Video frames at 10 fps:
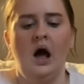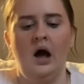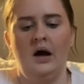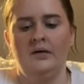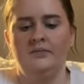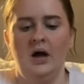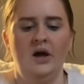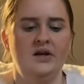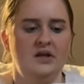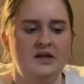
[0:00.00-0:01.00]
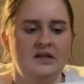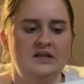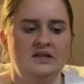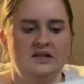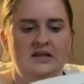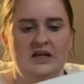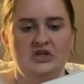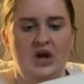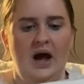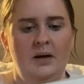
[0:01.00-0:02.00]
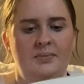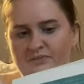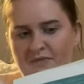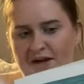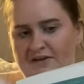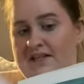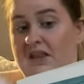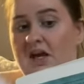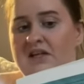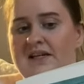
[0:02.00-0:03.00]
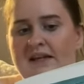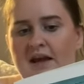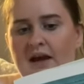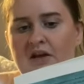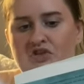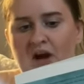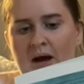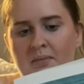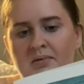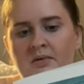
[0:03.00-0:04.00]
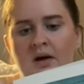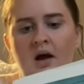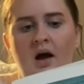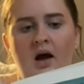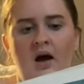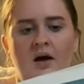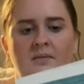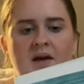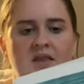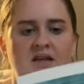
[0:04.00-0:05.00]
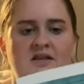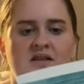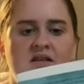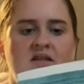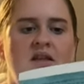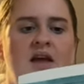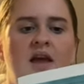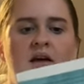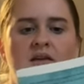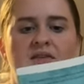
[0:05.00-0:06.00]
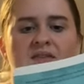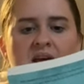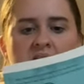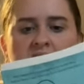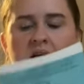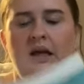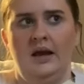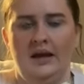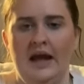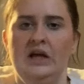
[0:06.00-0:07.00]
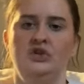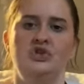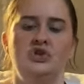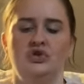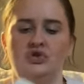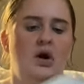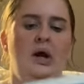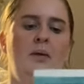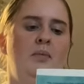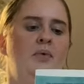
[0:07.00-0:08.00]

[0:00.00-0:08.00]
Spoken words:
I know that this is an age gap. There is a 13-year age gap. And this is like a fake engaged trope.